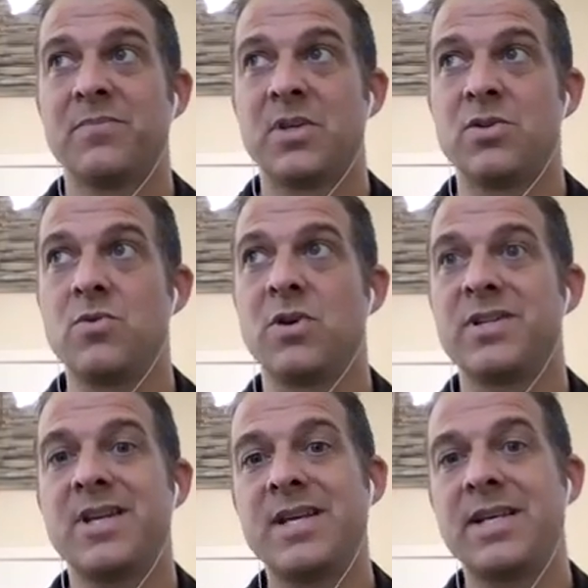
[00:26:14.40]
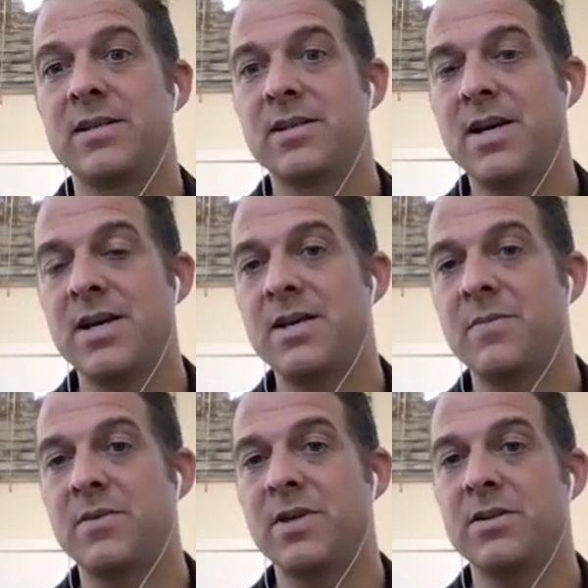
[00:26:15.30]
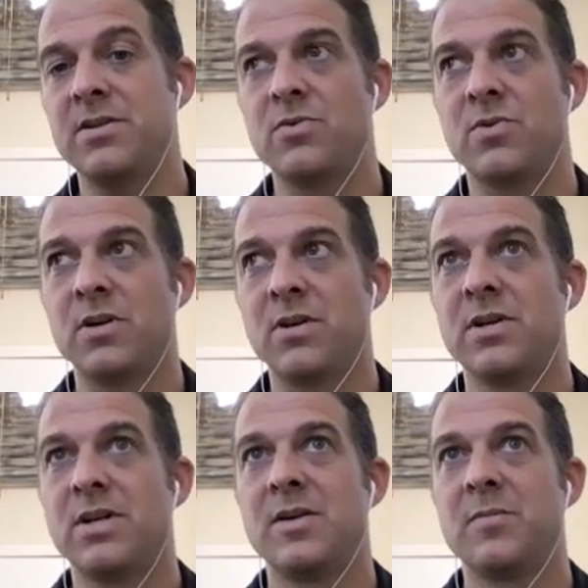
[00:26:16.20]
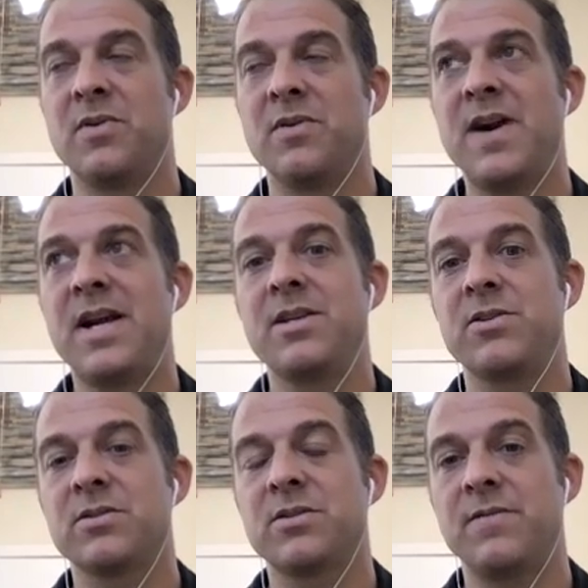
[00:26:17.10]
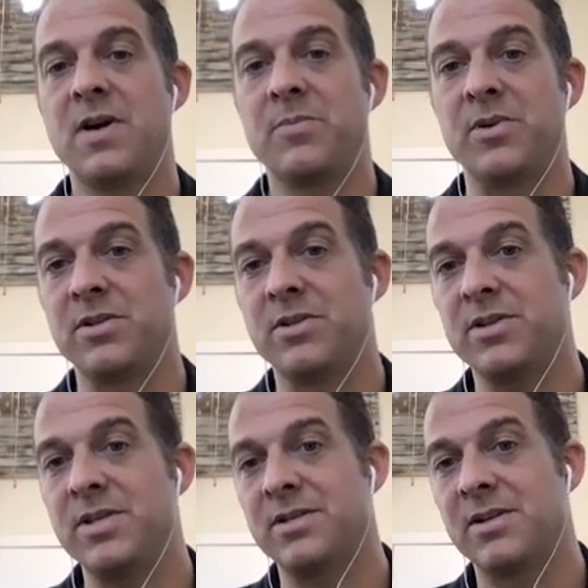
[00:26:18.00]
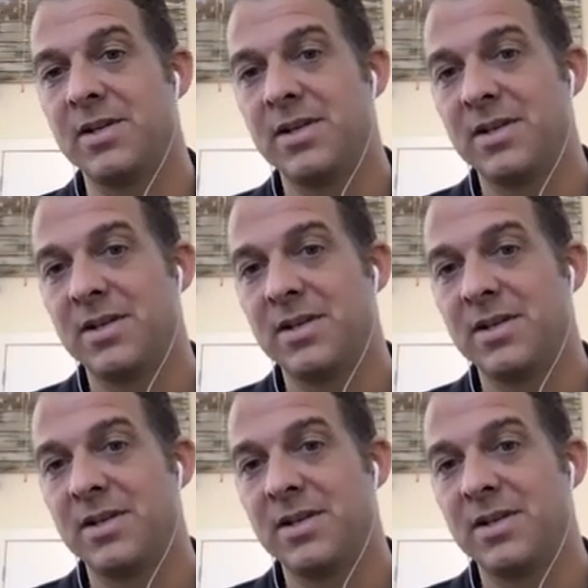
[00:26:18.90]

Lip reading: you are taking time and you are providing yourself opportunities